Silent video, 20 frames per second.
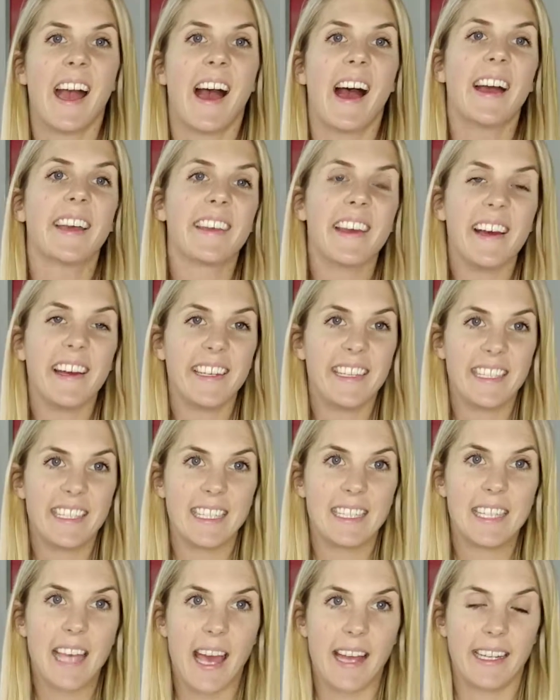Hi guys,
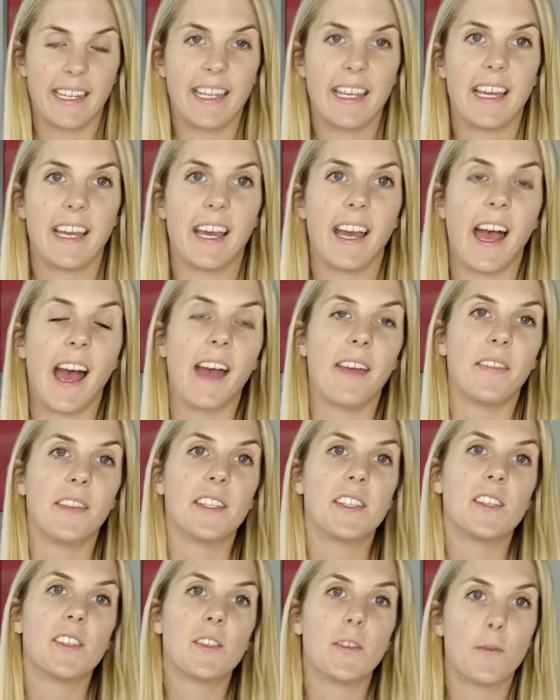it's Anna here, and
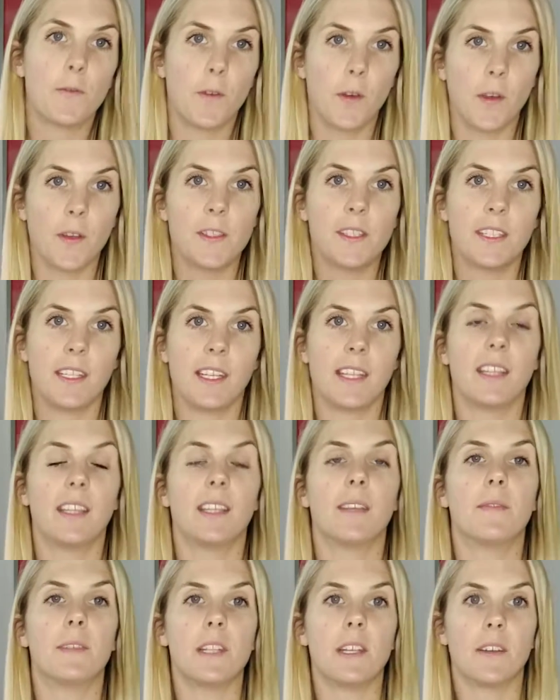this is the first in
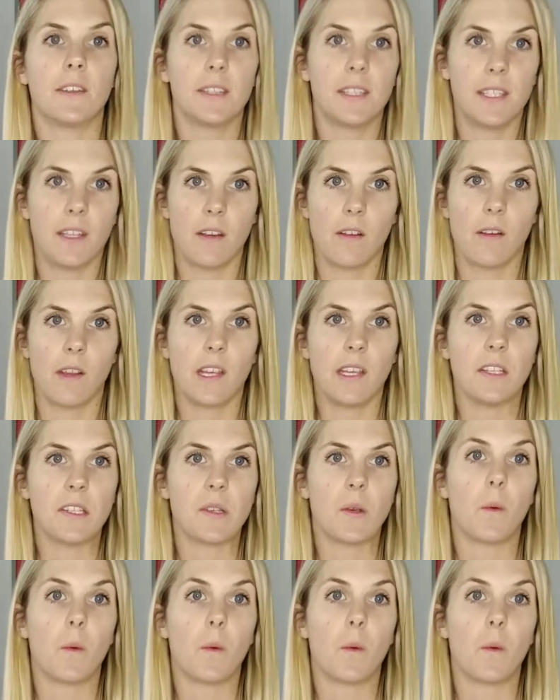the video series,